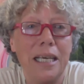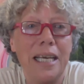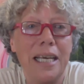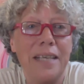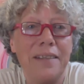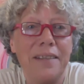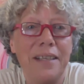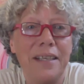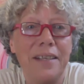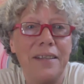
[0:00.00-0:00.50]

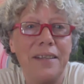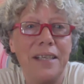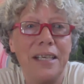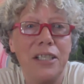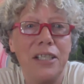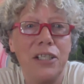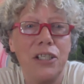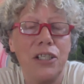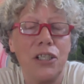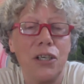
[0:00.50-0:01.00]
And then
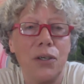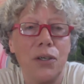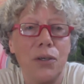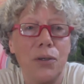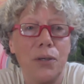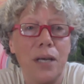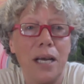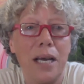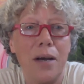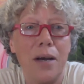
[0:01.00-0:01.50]
they
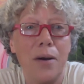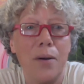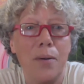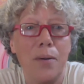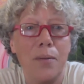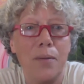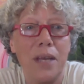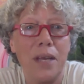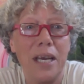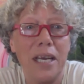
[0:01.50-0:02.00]
showed how
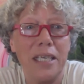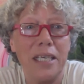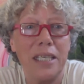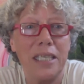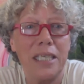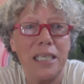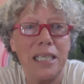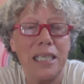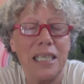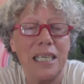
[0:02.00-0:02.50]
that
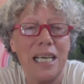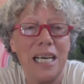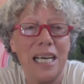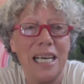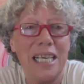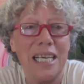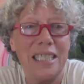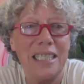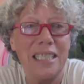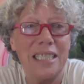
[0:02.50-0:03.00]

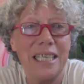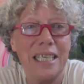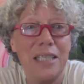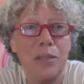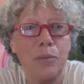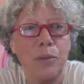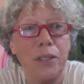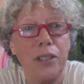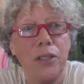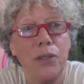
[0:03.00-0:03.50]
declines
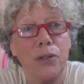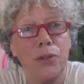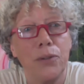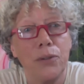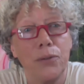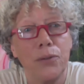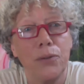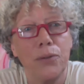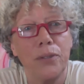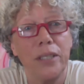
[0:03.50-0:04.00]
as we go
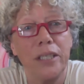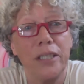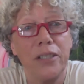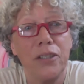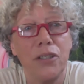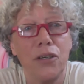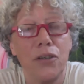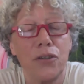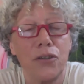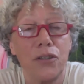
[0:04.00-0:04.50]
through the
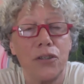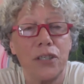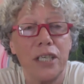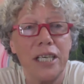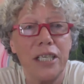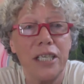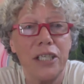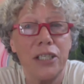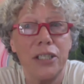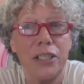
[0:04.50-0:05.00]

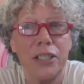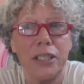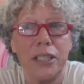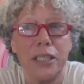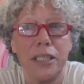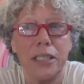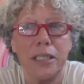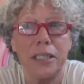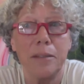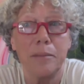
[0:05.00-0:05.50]
indoctrination
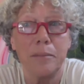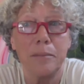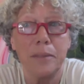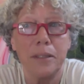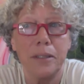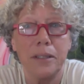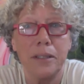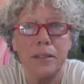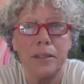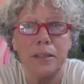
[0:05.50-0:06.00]

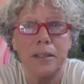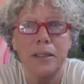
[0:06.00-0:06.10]
systems.